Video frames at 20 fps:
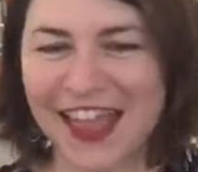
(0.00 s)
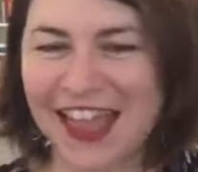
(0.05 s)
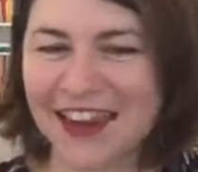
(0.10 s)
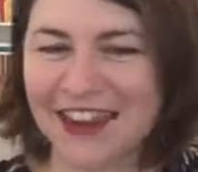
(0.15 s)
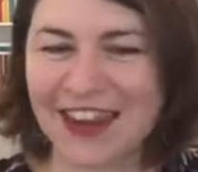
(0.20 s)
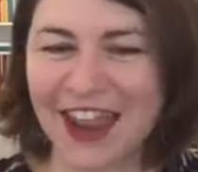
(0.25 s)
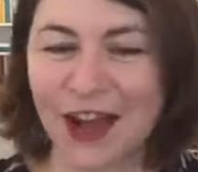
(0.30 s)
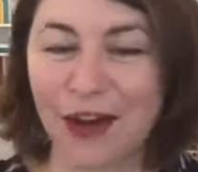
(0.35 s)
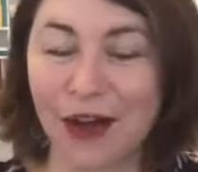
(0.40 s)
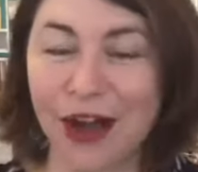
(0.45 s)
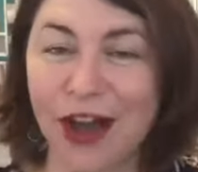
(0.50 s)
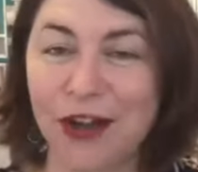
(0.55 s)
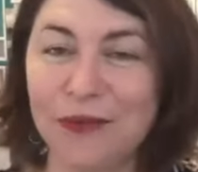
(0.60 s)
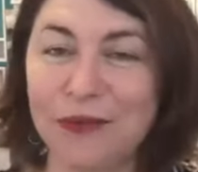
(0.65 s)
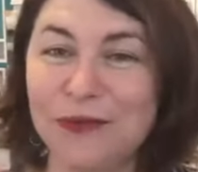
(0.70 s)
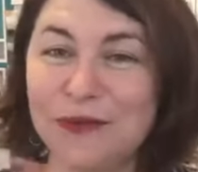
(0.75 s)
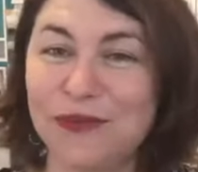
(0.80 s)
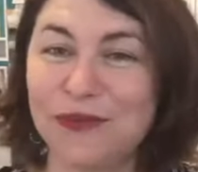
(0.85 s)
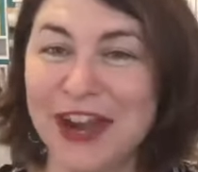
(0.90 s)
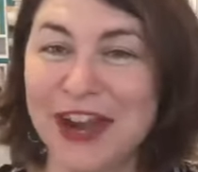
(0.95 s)
Now,
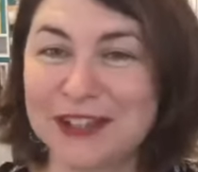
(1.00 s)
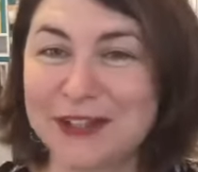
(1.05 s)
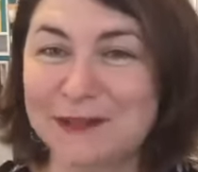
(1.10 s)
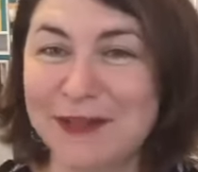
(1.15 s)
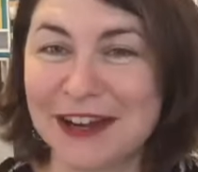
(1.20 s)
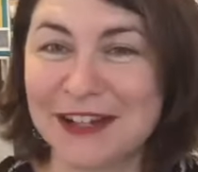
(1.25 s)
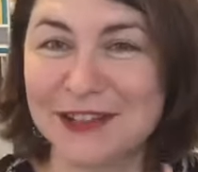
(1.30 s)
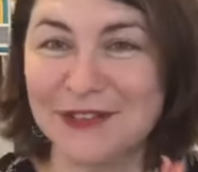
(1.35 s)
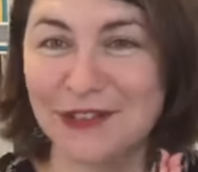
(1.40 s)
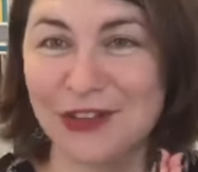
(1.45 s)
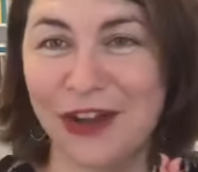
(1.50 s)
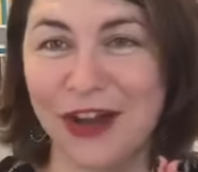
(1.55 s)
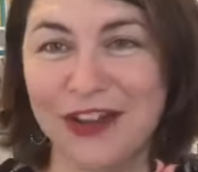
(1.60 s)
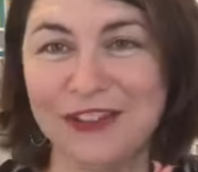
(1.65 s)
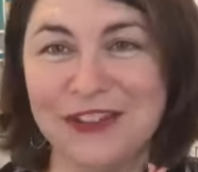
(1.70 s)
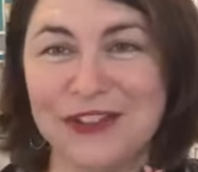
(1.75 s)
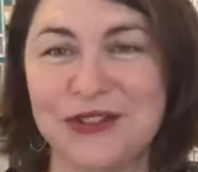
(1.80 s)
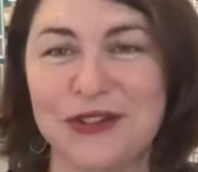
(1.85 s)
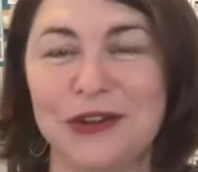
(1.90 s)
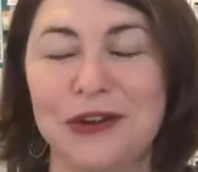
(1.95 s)
Random Act of
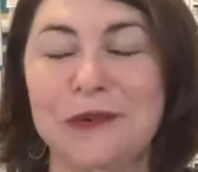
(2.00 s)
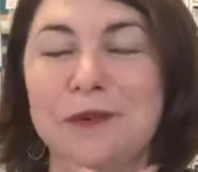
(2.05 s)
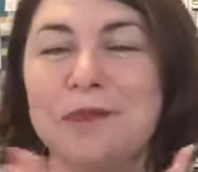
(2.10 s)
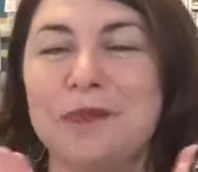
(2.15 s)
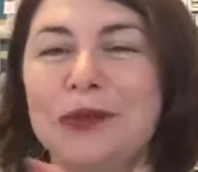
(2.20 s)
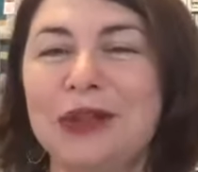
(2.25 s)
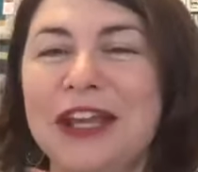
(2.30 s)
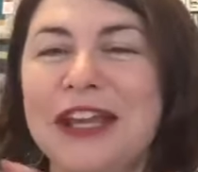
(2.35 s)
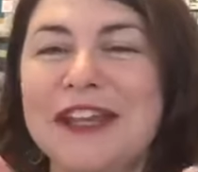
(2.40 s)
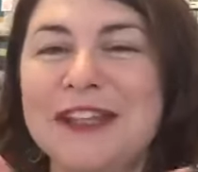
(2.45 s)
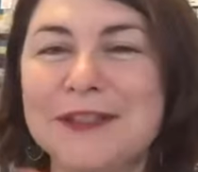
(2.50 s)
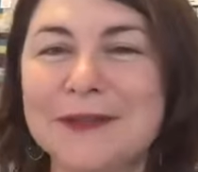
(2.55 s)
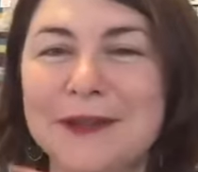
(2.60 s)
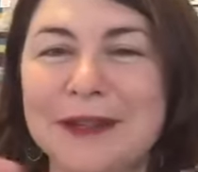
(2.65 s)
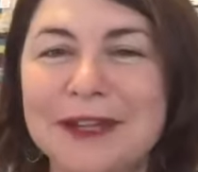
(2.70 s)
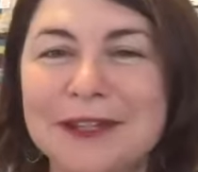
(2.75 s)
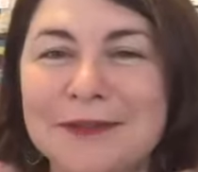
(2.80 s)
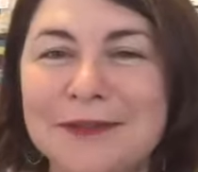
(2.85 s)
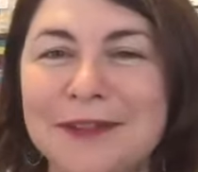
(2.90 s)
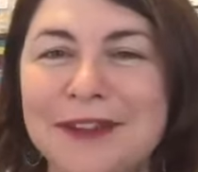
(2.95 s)
Kindness group. Please,
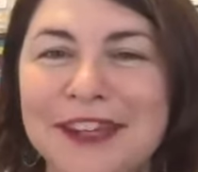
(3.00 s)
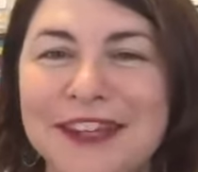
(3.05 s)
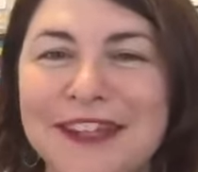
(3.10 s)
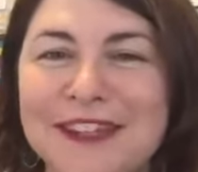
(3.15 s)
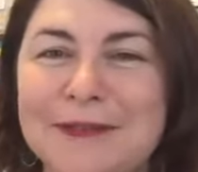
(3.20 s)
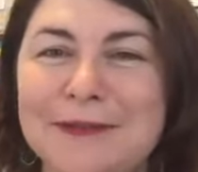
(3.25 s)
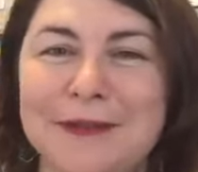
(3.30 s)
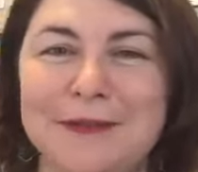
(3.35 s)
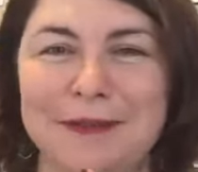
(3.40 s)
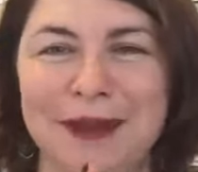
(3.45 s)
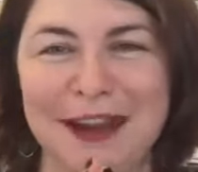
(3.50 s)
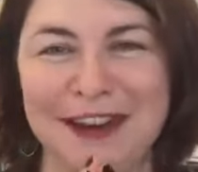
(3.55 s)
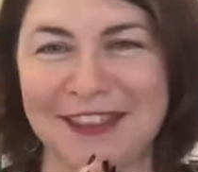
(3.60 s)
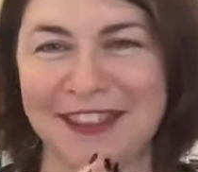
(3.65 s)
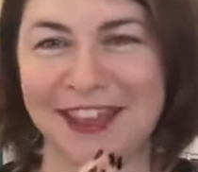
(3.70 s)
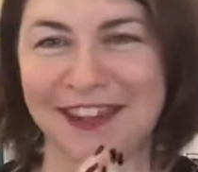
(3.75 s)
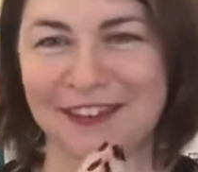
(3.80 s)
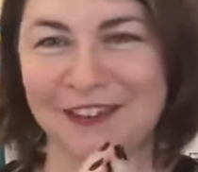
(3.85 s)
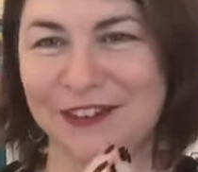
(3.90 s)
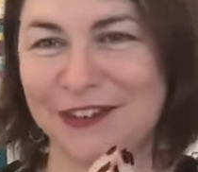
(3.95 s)
please, please be part of
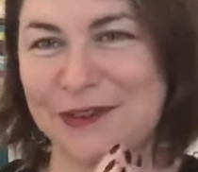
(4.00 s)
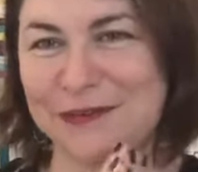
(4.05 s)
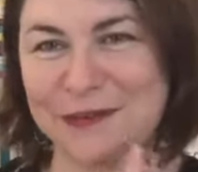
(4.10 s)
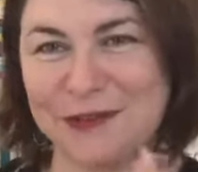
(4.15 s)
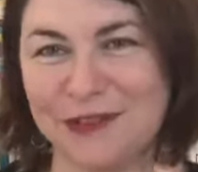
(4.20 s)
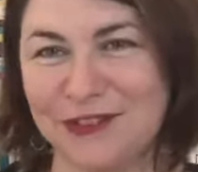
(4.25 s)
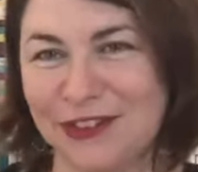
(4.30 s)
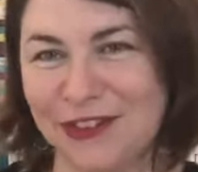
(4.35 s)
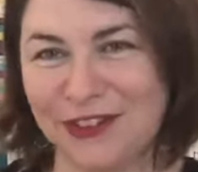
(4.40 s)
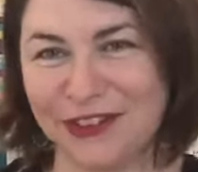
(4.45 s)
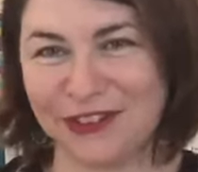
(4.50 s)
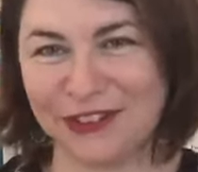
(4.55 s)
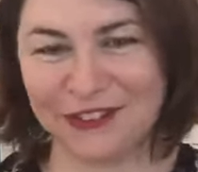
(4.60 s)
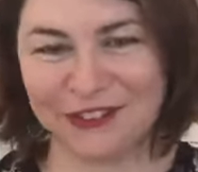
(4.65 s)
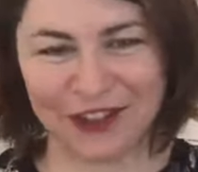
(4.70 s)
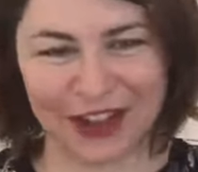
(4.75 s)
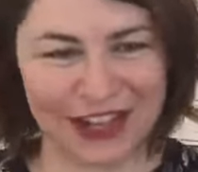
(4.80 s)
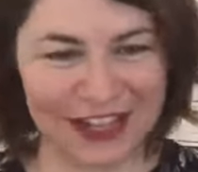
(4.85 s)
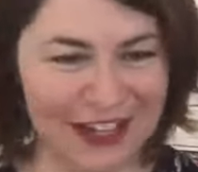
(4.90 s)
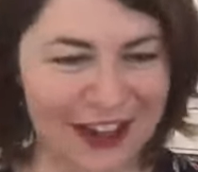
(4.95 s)
that group if you're not
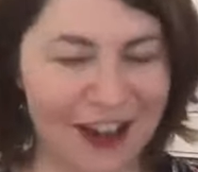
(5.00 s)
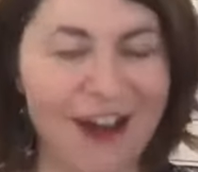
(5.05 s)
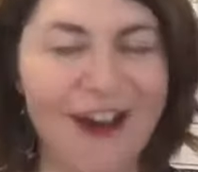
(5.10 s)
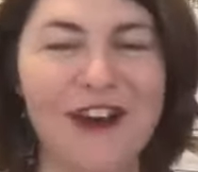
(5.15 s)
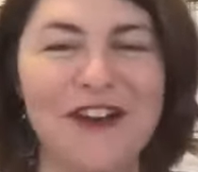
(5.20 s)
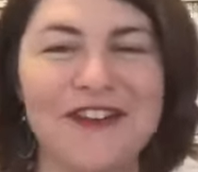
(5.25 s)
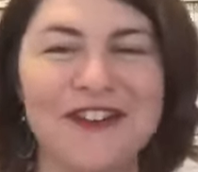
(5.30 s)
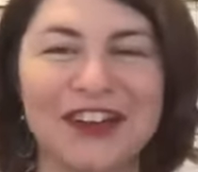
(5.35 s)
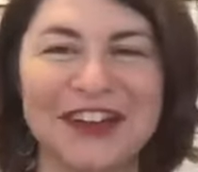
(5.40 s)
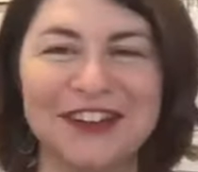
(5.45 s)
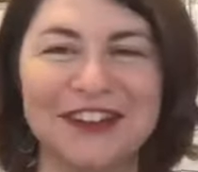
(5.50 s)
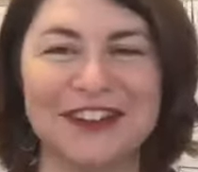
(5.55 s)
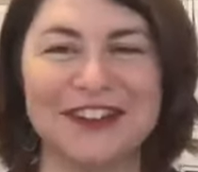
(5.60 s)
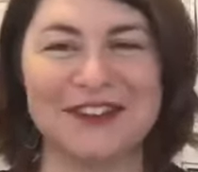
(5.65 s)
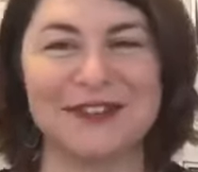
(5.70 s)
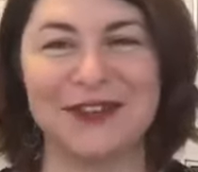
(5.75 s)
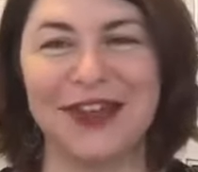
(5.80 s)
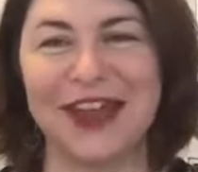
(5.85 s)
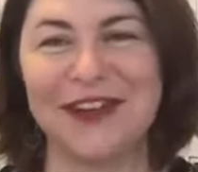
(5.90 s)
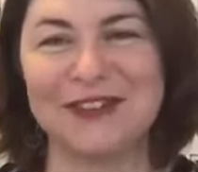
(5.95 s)
already. Oh my
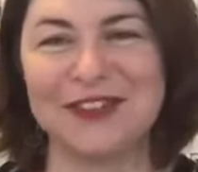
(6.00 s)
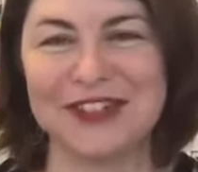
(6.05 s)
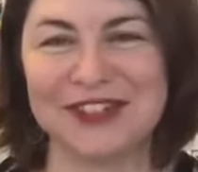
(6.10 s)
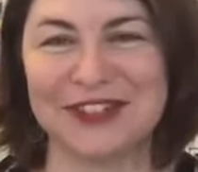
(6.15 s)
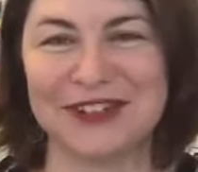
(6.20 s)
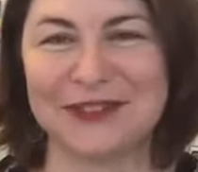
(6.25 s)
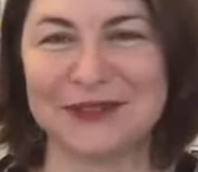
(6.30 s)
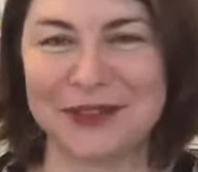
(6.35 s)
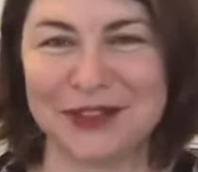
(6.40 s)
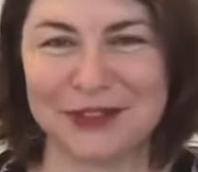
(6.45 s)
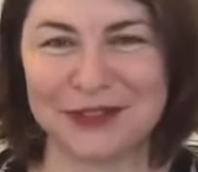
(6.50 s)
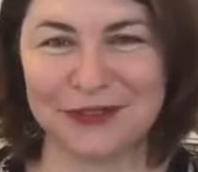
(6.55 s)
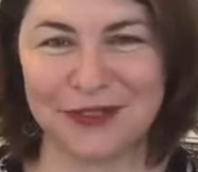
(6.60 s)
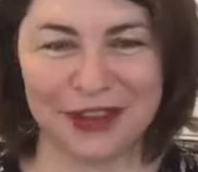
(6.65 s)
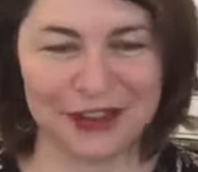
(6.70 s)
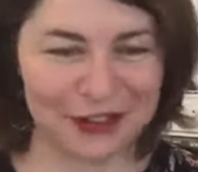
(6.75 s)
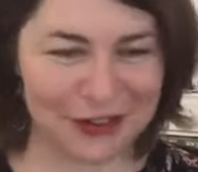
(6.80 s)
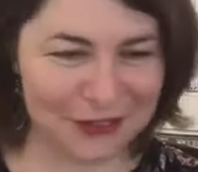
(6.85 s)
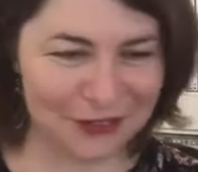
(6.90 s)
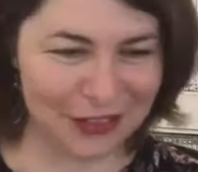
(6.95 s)
goodness, we're having so much
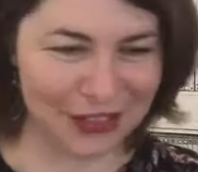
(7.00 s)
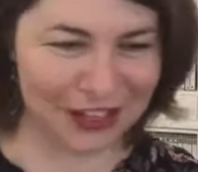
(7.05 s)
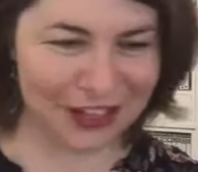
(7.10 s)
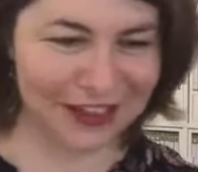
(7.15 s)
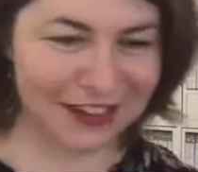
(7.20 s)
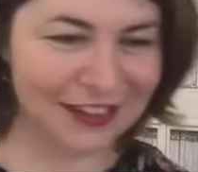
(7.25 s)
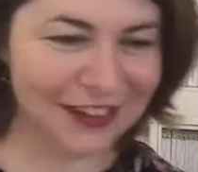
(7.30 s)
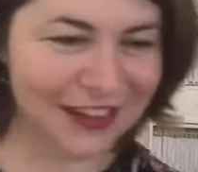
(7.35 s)
fun over there.